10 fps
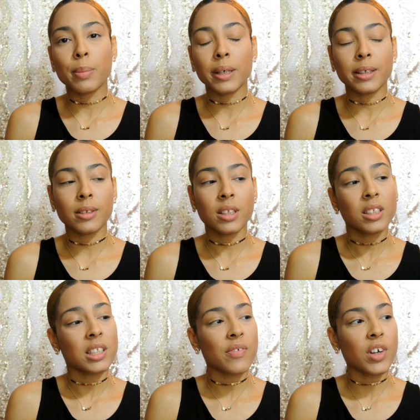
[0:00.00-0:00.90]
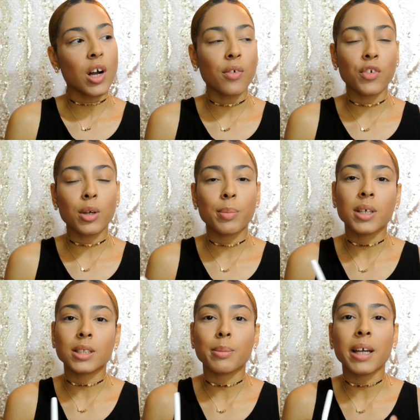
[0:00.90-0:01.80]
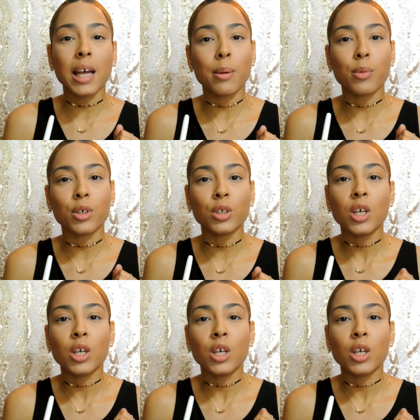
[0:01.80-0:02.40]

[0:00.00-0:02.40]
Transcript: but it doesn't even cover it because my camera